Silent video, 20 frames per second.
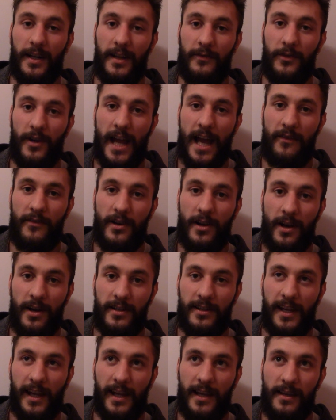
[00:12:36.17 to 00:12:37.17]
if you're having a hard
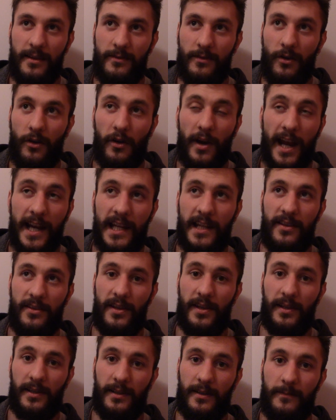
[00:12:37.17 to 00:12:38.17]
day or
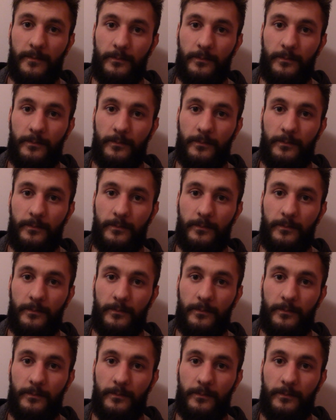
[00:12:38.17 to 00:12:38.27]
anything,